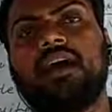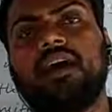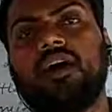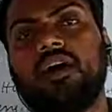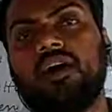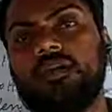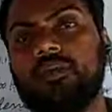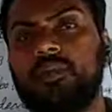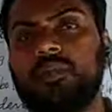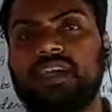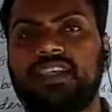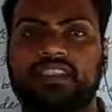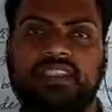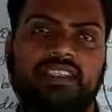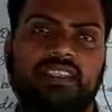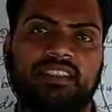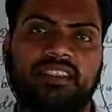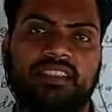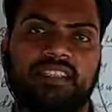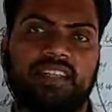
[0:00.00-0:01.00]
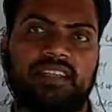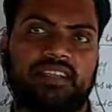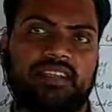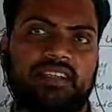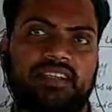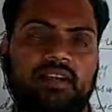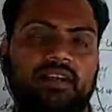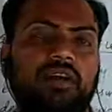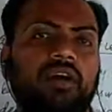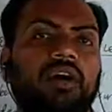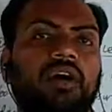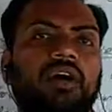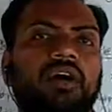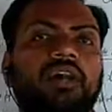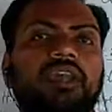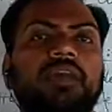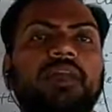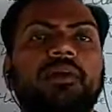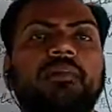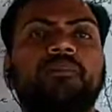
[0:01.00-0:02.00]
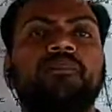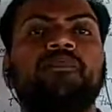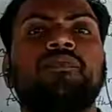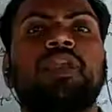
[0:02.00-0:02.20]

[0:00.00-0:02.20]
or measuring cylinder. Okay,